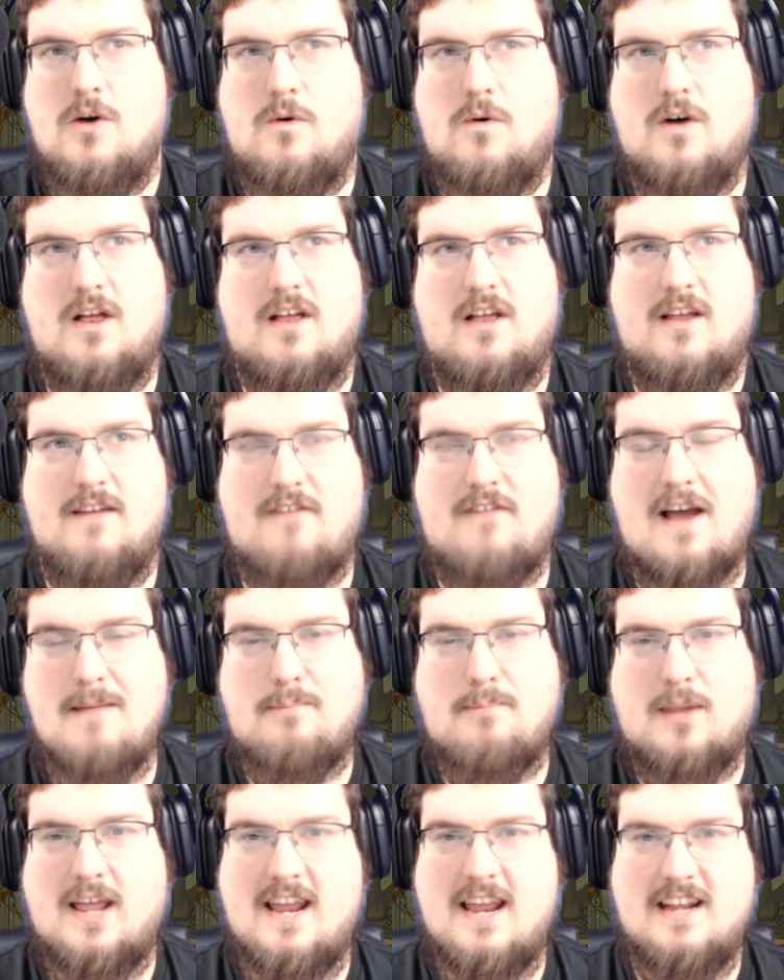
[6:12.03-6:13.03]
Well, if
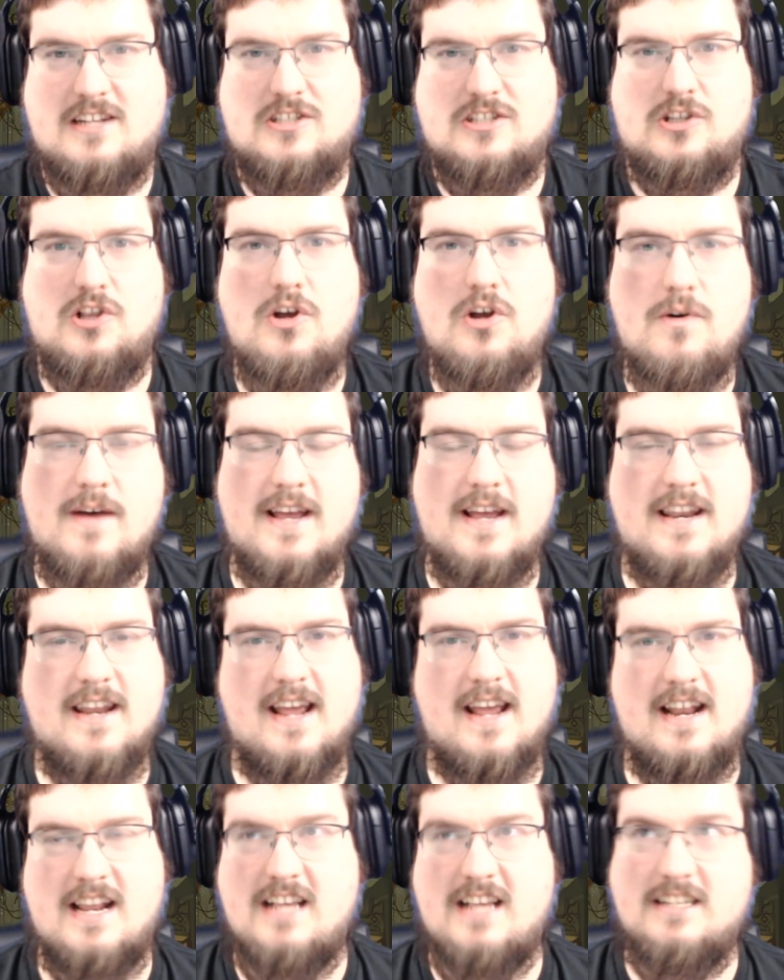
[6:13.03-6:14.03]
I'm playing as Lewin
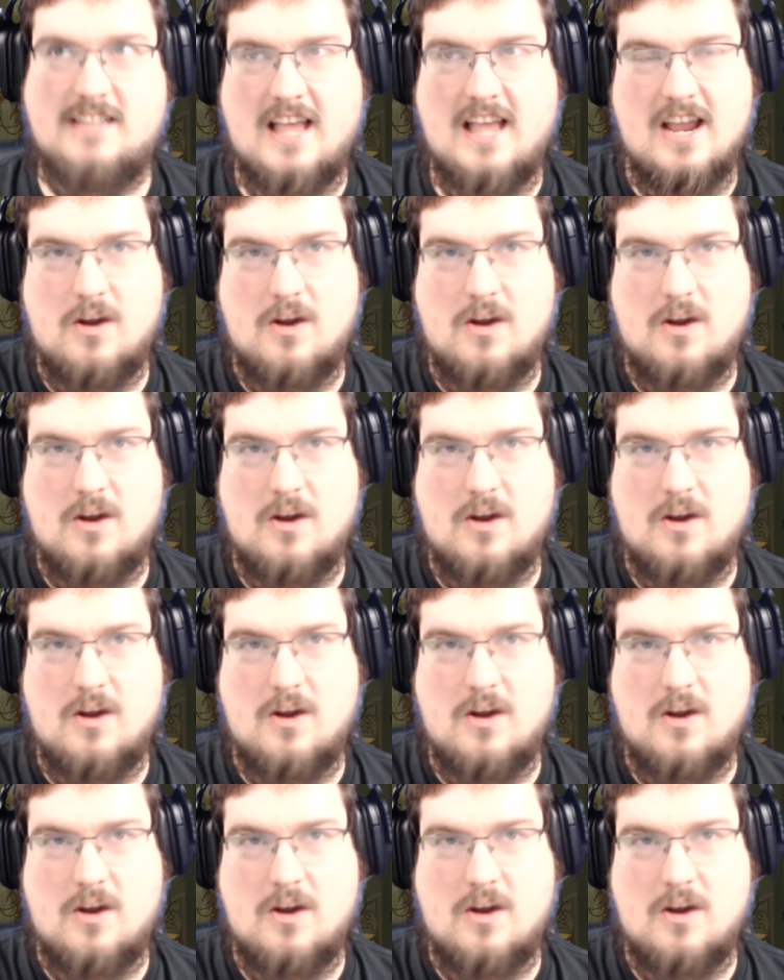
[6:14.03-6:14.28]
and he's like